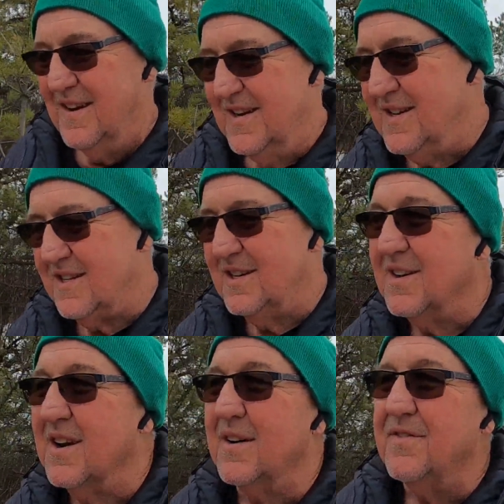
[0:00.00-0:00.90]
he's
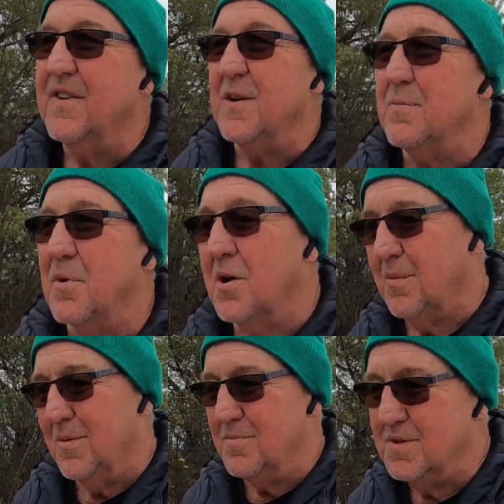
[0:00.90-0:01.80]
still got feet
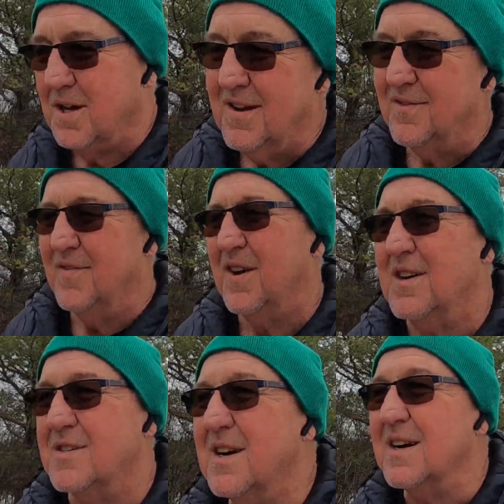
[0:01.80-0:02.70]
problems as
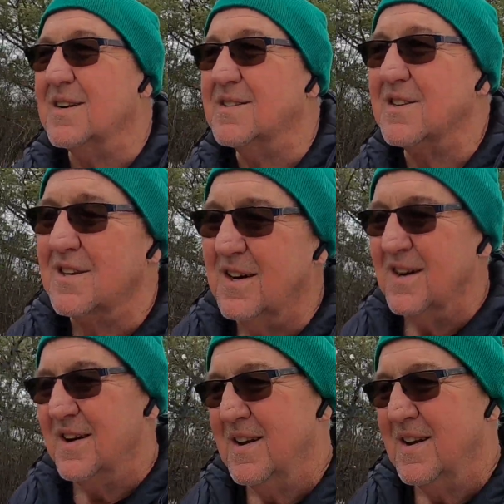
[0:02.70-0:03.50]
far as I'm concerned.